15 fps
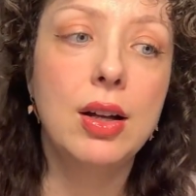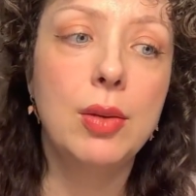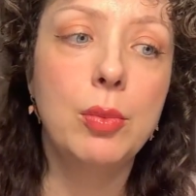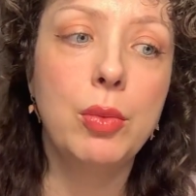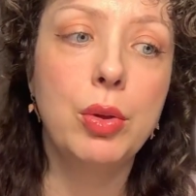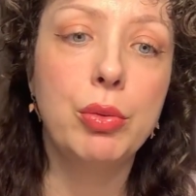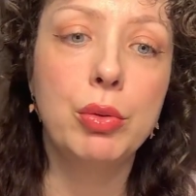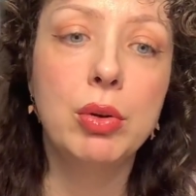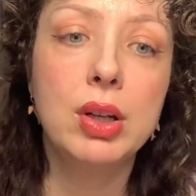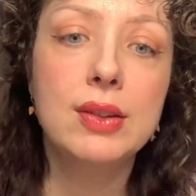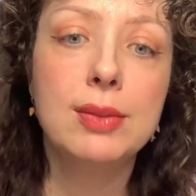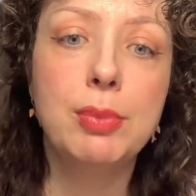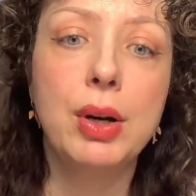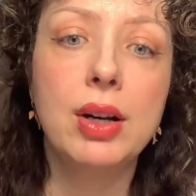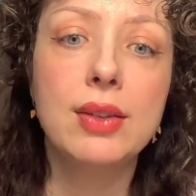Through
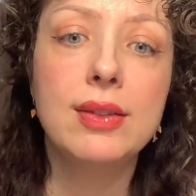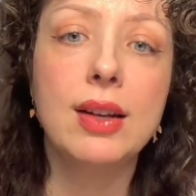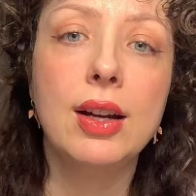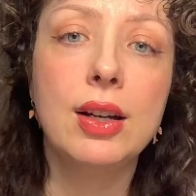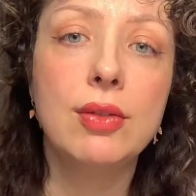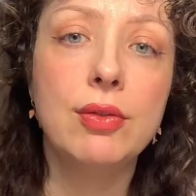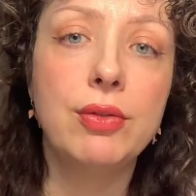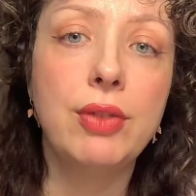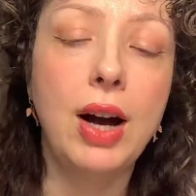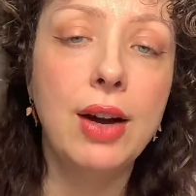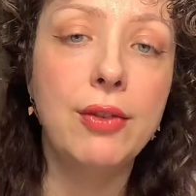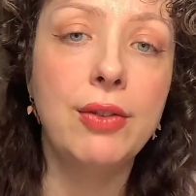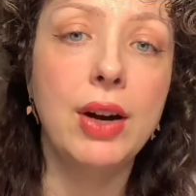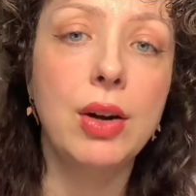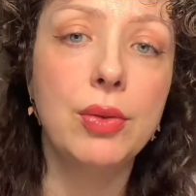experience, I
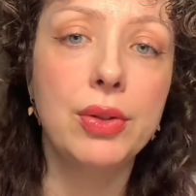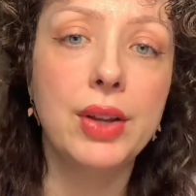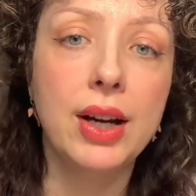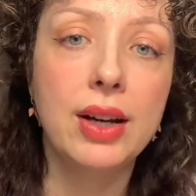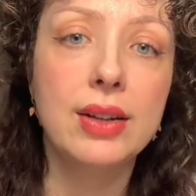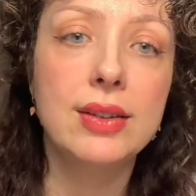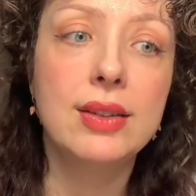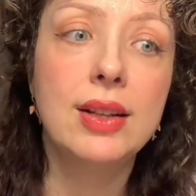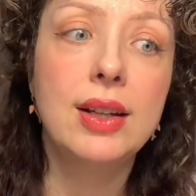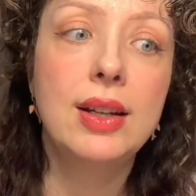found that